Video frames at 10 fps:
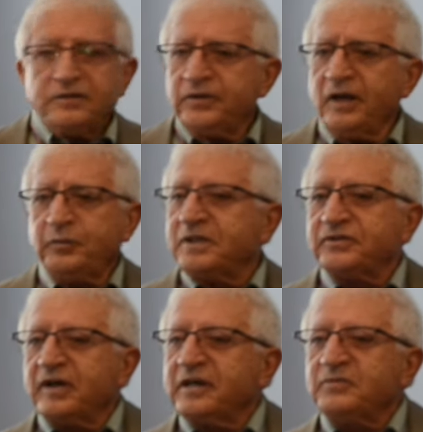Southwest
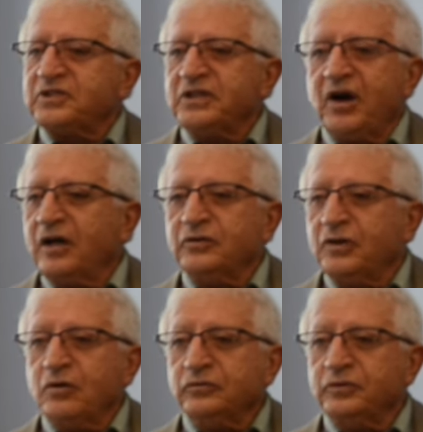RMC,
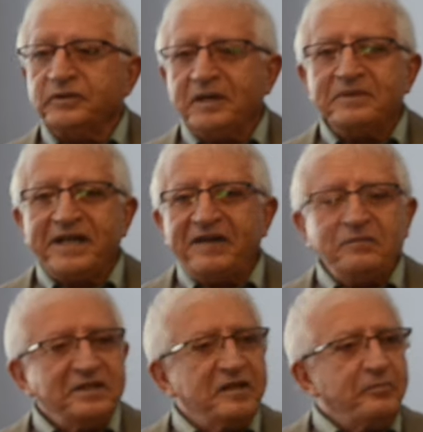unknown to them, gave
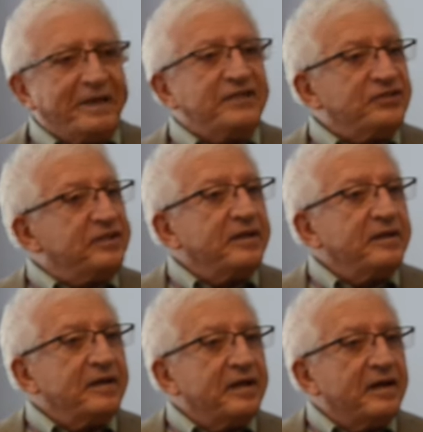me the best
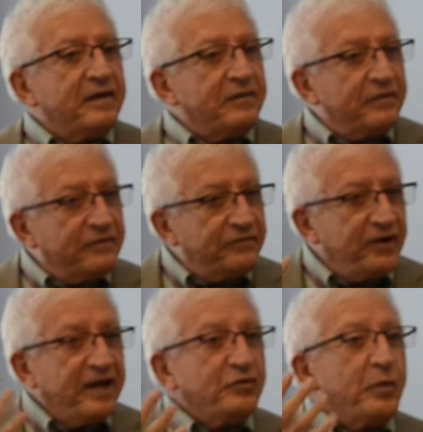
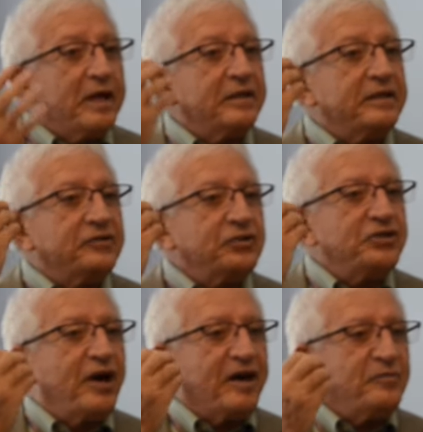farewell
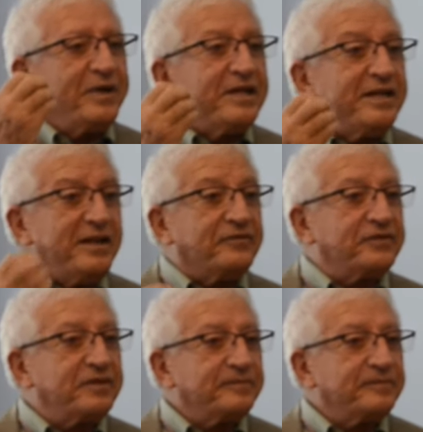retirement gift.